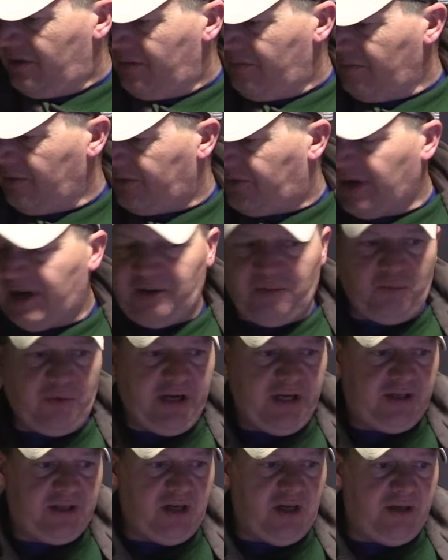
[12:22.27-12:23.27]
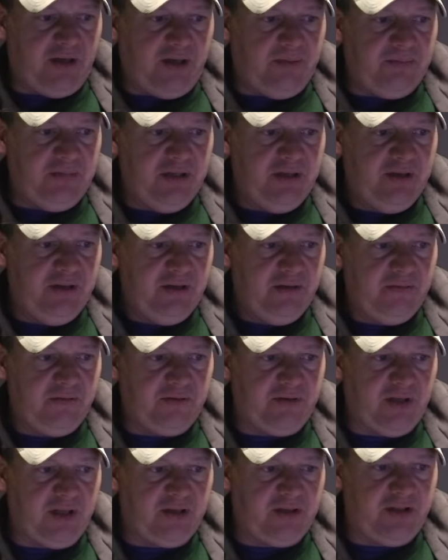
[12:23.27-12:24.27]
with that weight on him with
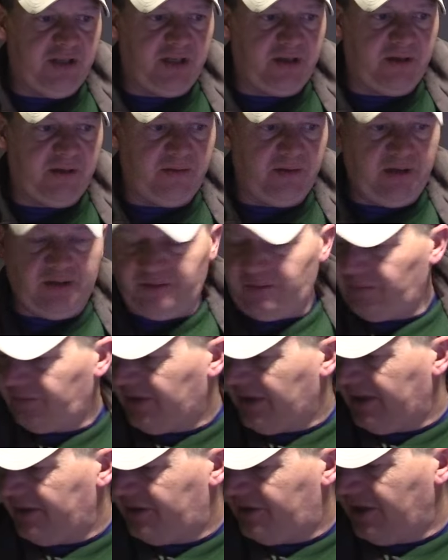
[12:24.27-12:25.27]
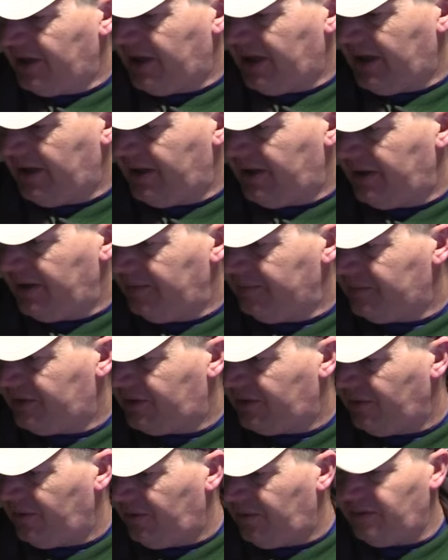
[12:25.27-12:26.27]
that jig you know with that jig head on him
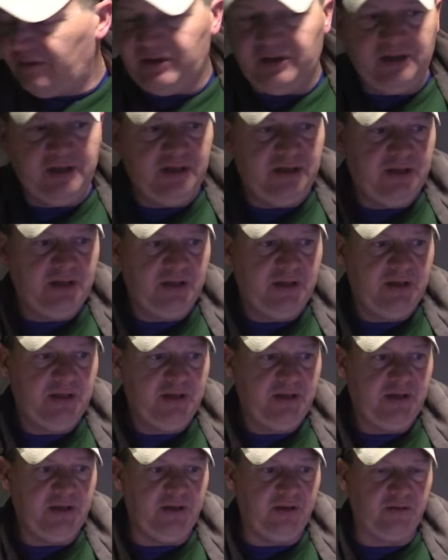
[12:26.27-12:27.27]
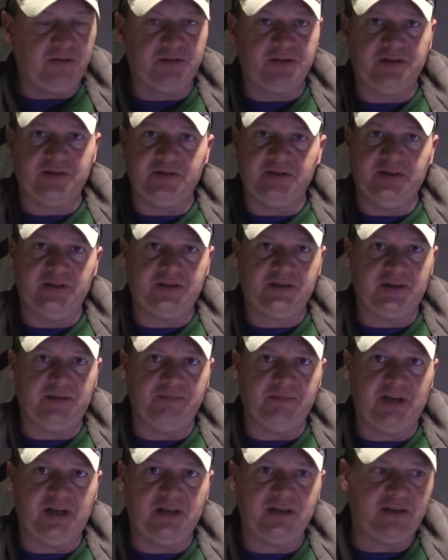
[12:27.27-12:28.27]
so you know there's some
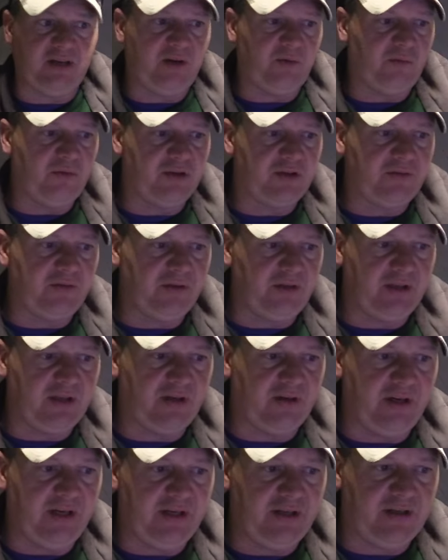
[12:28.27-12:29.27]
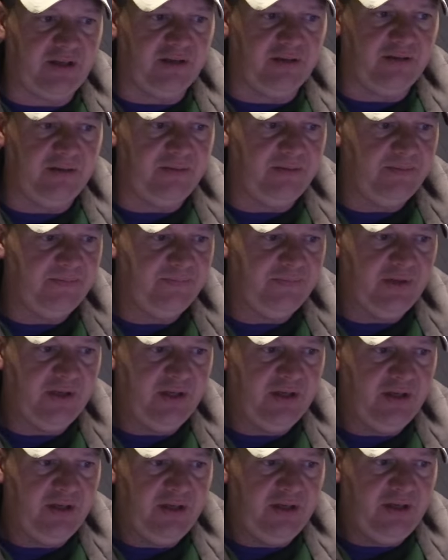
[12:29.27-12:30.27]
days that works really great and
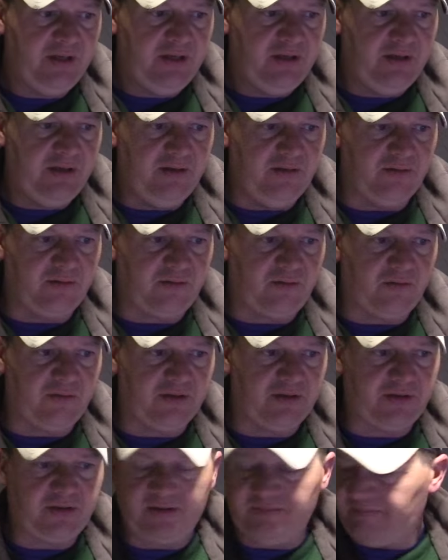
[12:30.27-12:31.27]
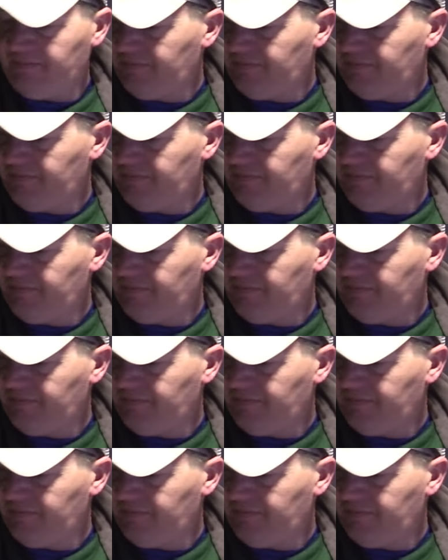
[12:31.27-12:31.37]
you know, of course